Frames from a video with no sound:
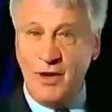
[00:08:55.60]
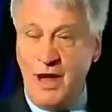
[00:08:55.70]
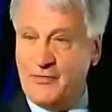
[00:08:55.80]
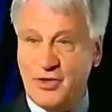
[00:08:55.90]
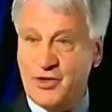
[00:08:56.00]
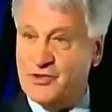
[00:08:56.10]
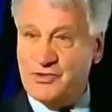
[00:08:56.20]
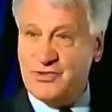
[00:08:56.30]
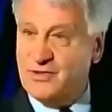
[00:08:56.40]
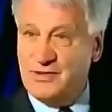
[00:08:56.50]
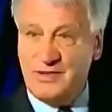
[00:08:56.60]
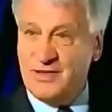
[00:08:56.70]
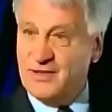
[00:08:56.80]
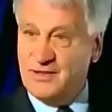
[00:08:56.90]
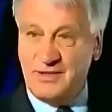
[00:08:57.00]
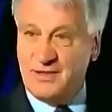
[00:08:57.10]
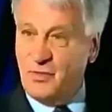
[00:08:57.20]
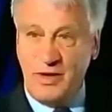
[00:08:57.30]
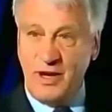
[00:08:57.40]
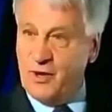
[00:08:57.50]
My whole life just
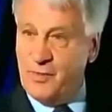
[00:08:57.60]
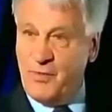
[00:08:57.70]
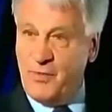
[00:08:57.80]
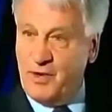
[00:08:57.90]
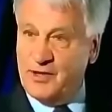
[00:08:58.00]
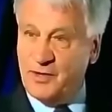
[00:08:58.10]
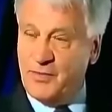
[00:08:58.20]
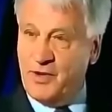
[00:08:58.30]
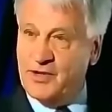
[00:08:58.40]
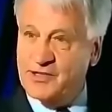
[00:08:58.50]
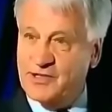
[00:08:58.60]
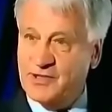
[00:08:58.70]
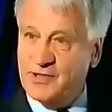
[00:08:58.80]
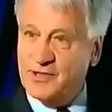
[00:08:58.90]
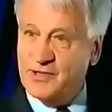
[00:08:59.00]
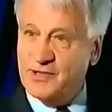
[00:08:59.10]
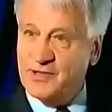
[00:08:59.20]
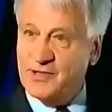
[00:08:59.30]
went out of my body, to be honest.